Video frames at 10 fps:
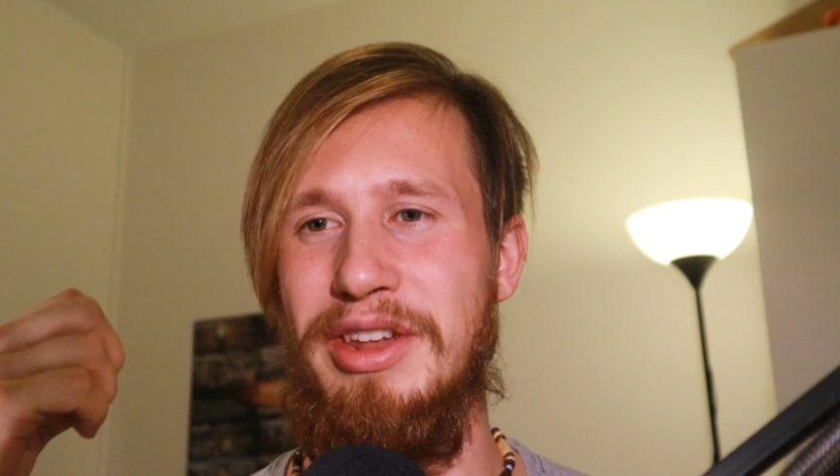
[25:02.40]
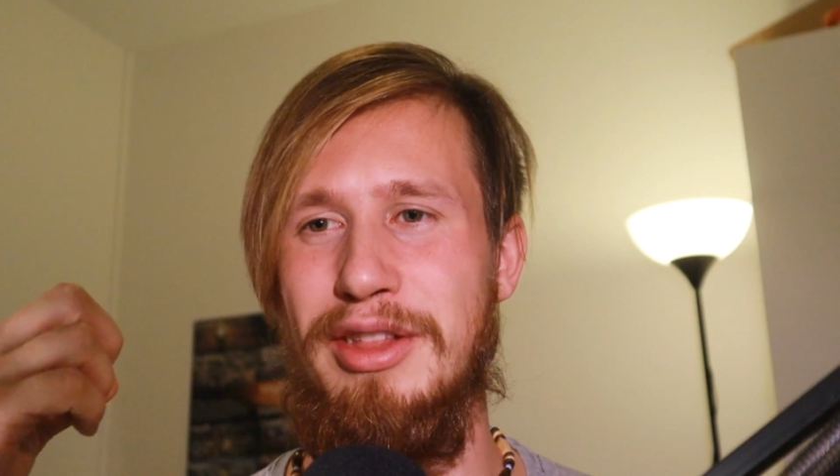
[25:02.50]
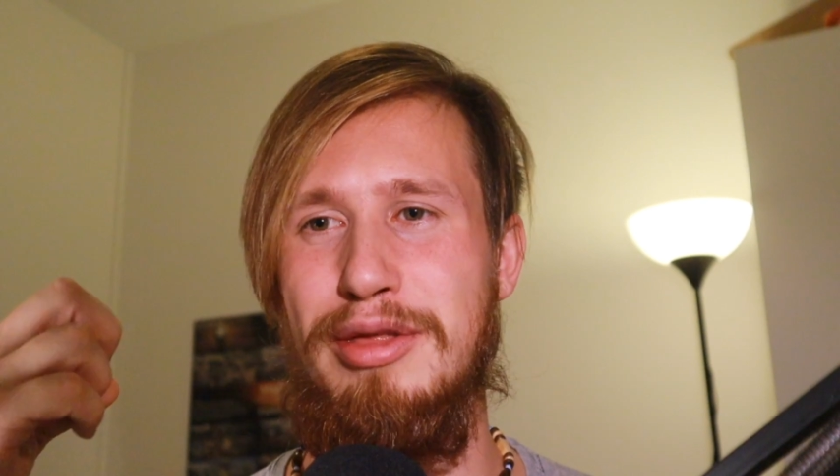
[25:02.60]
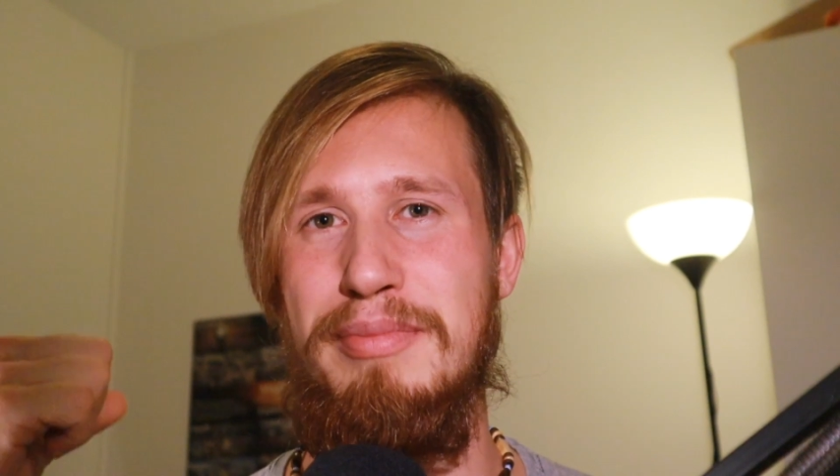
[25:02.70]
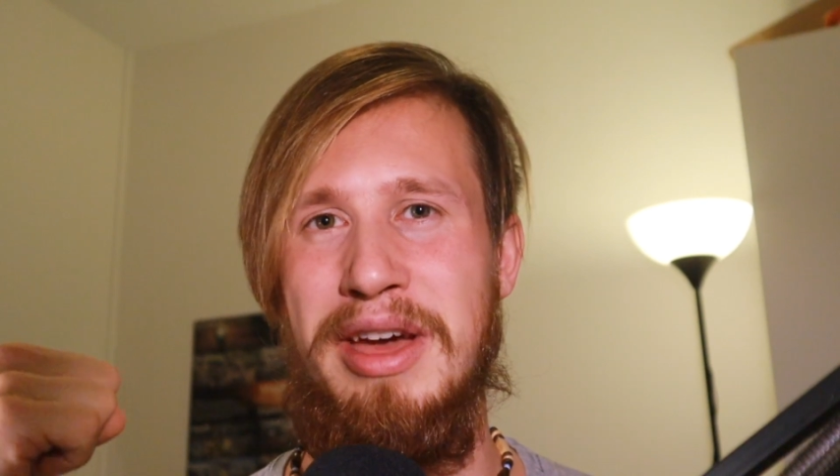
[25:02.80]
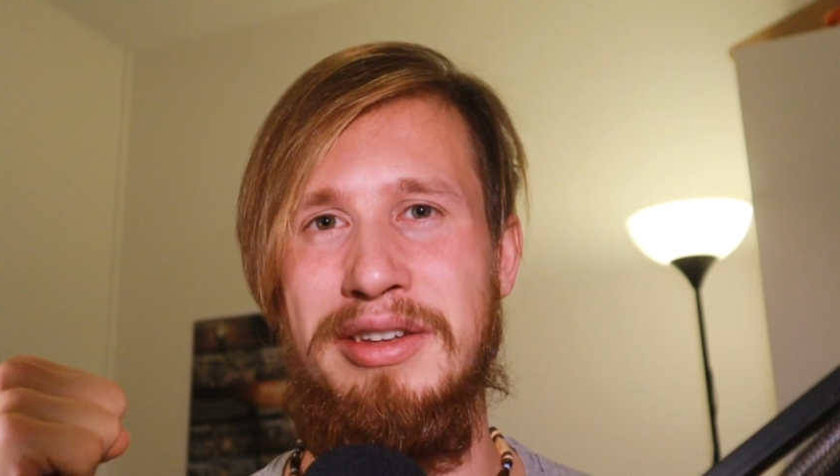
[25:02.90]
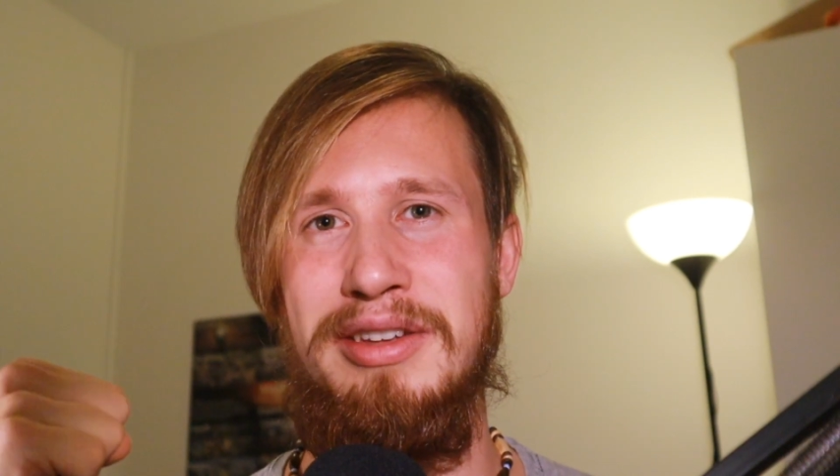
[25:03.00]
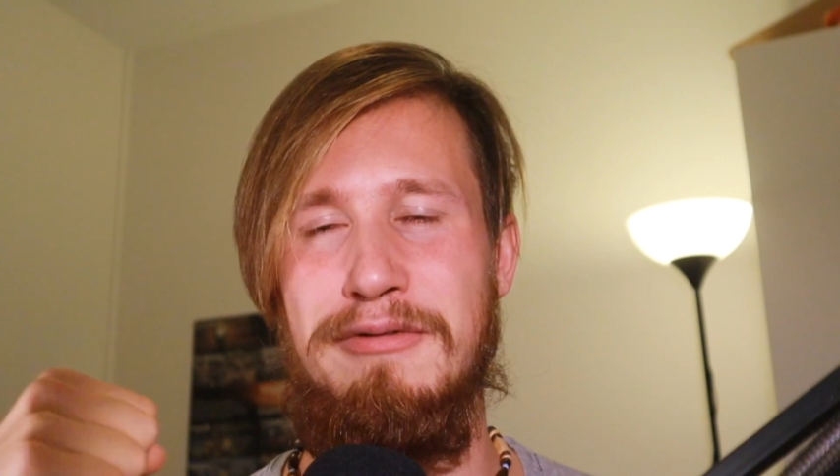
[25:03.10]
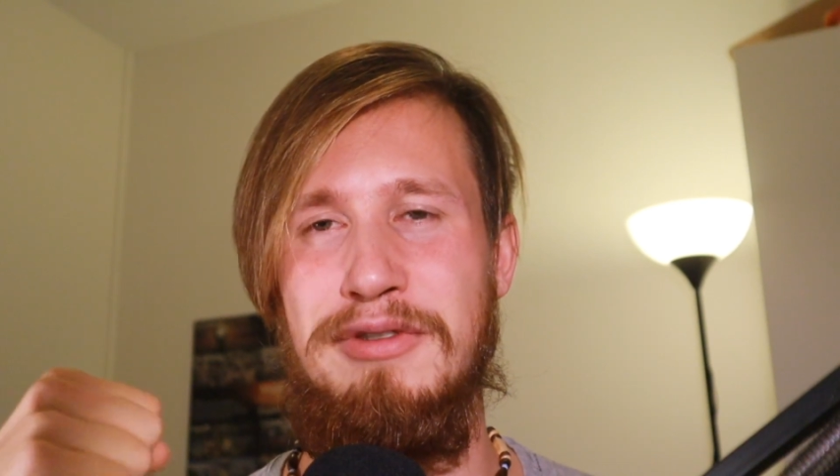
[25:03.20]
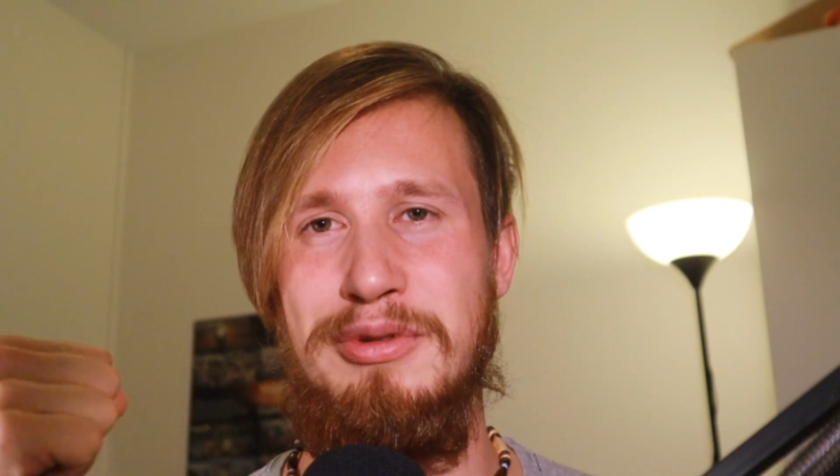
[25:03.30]
spent a
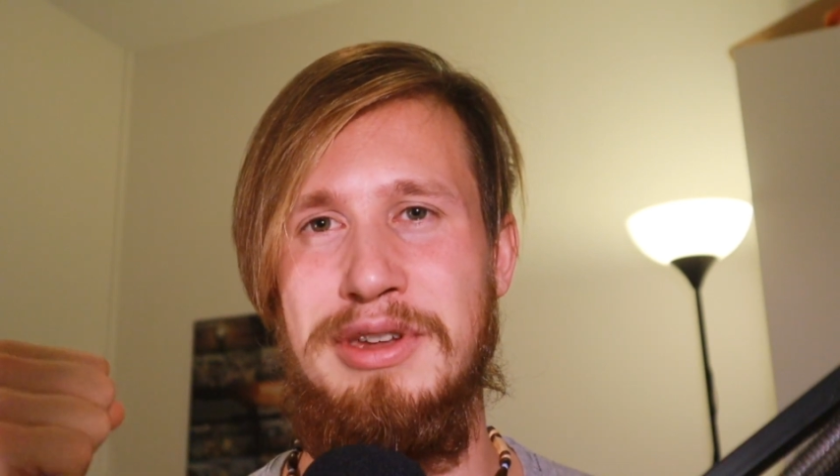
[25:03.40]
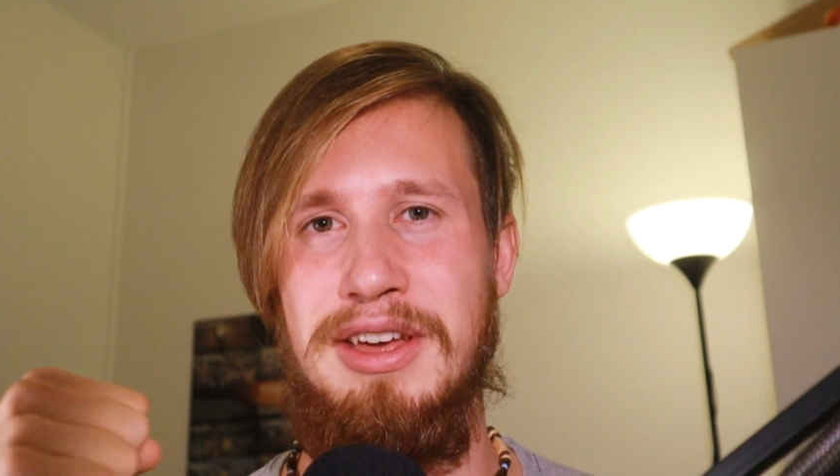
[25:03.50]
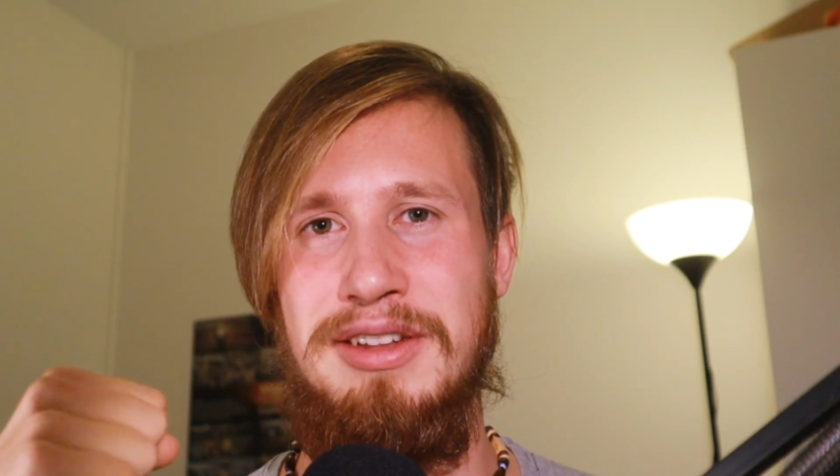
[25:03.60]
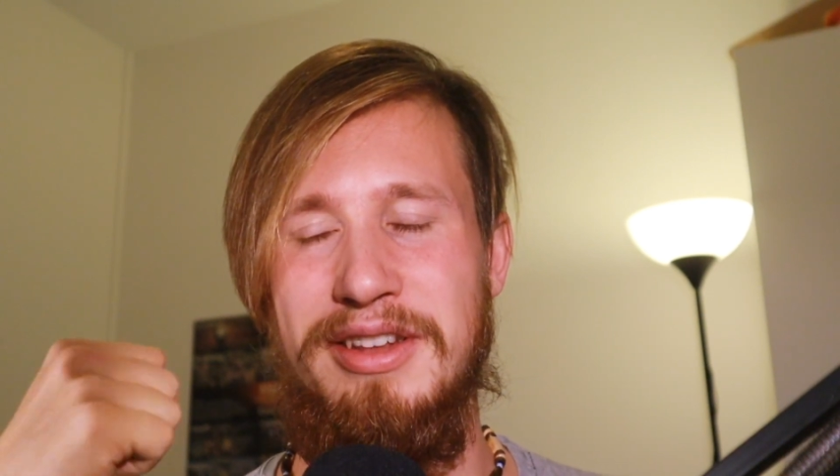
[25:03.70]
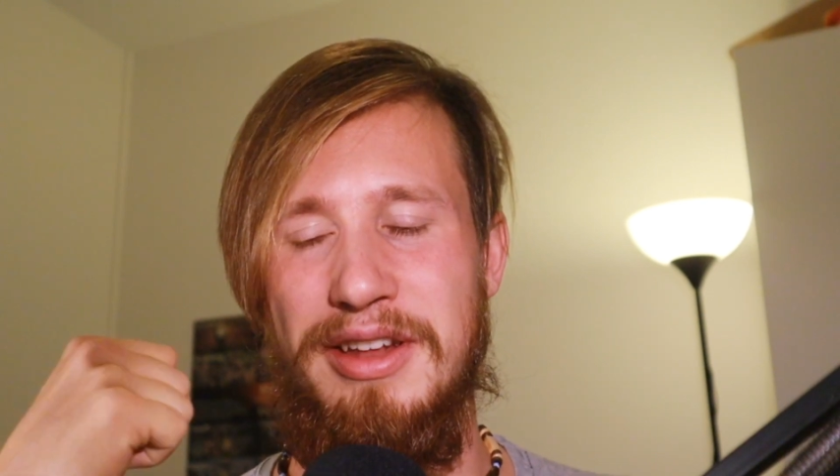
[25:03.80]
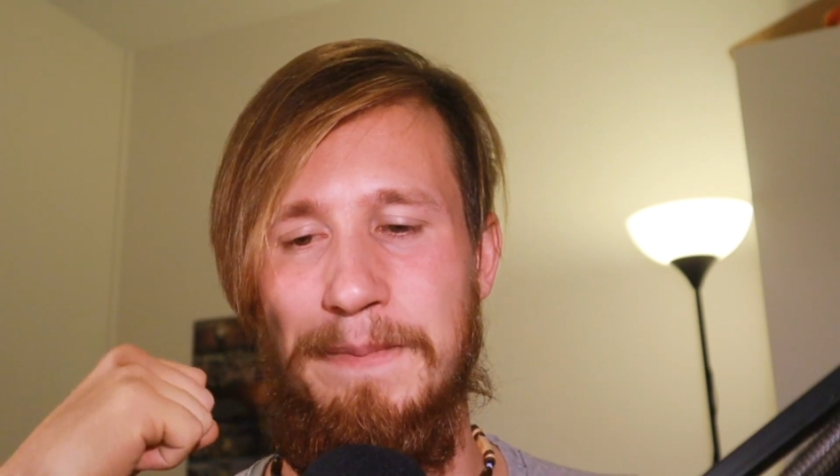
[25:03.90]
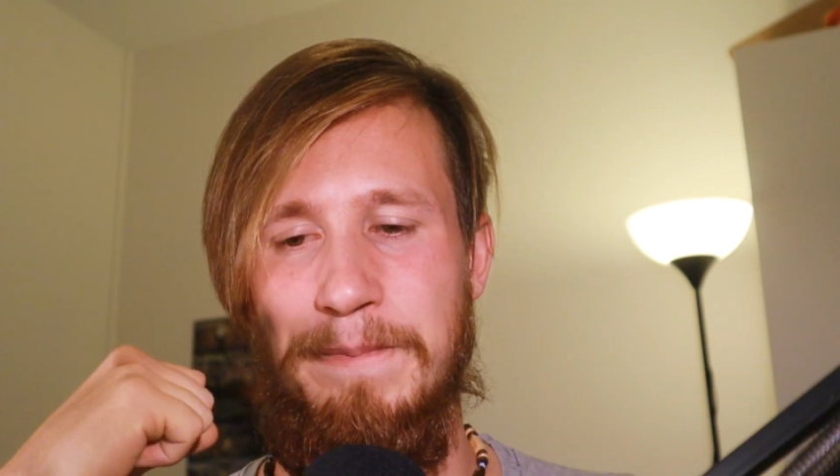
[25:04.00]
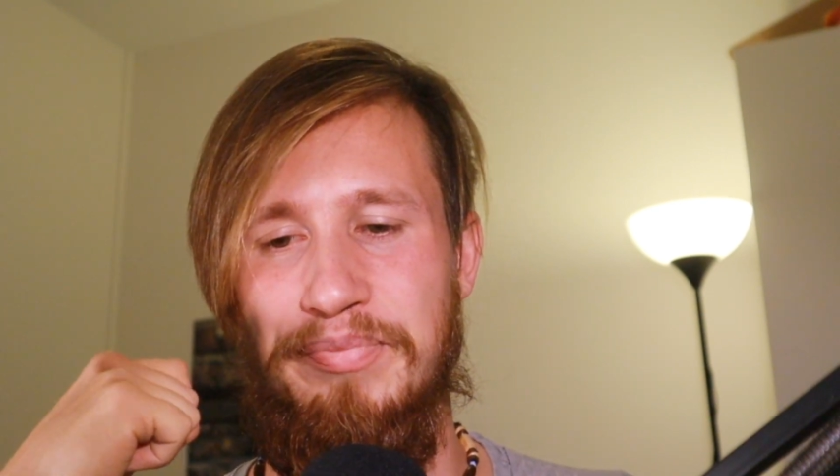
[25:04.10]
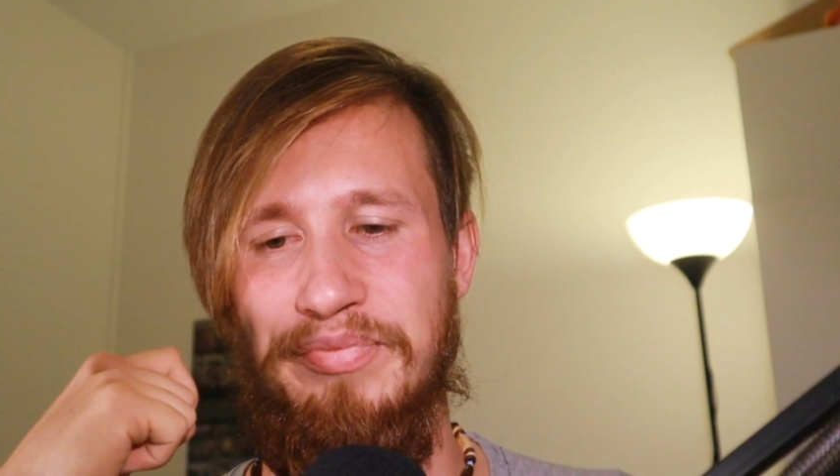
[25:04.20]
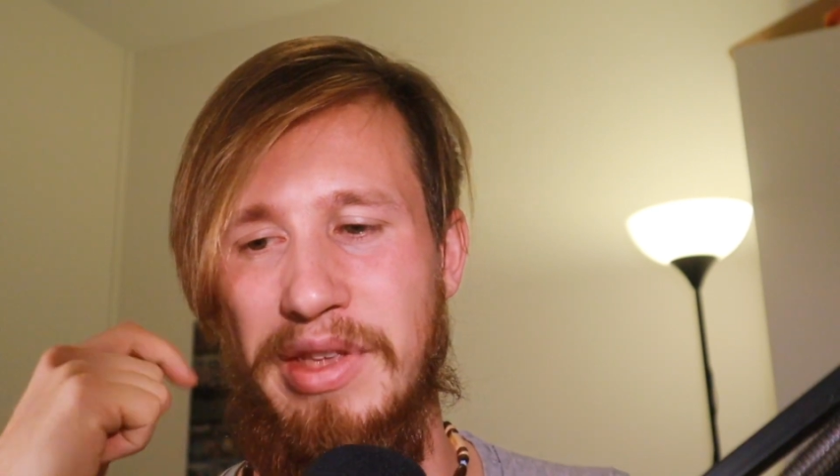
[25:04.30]
few days
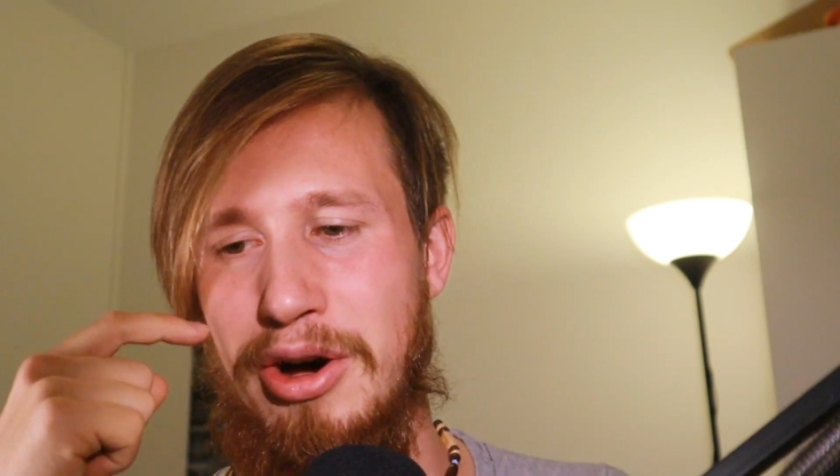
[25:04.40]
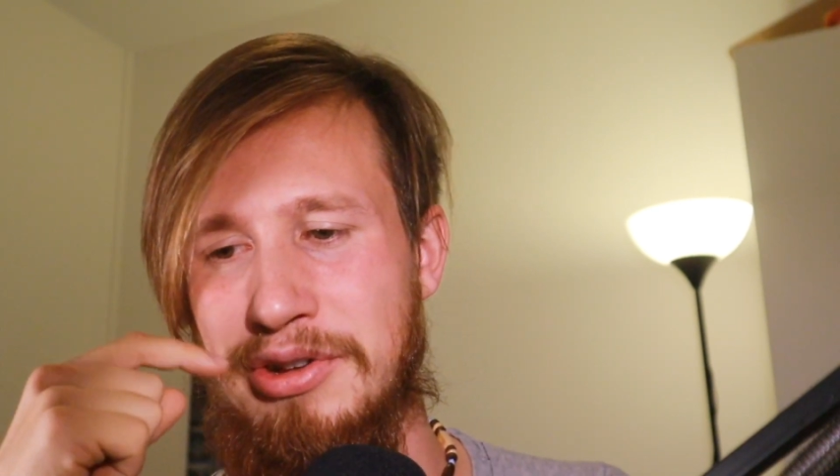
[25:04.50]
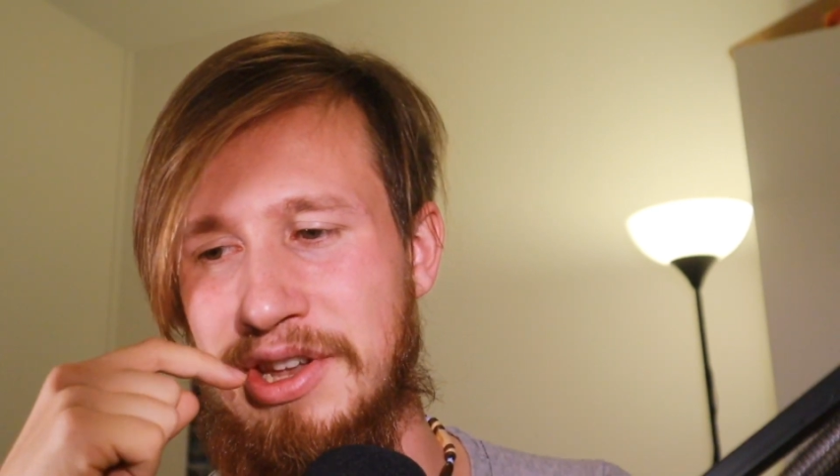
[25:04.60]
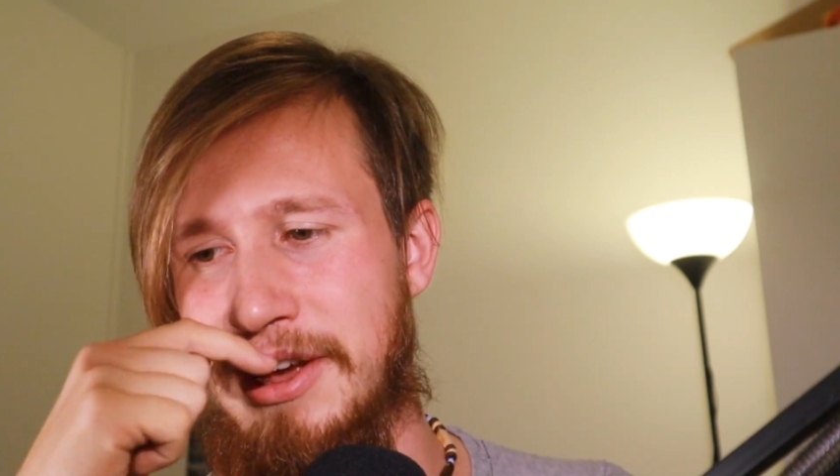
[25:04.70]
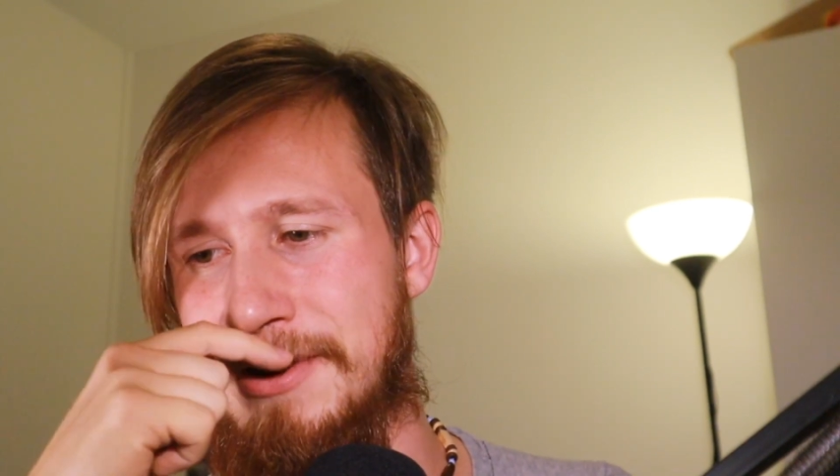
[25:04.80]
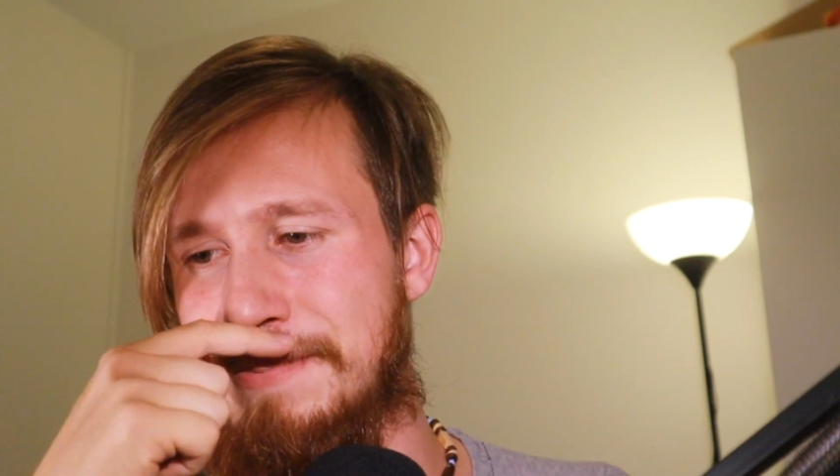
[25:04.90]
out there.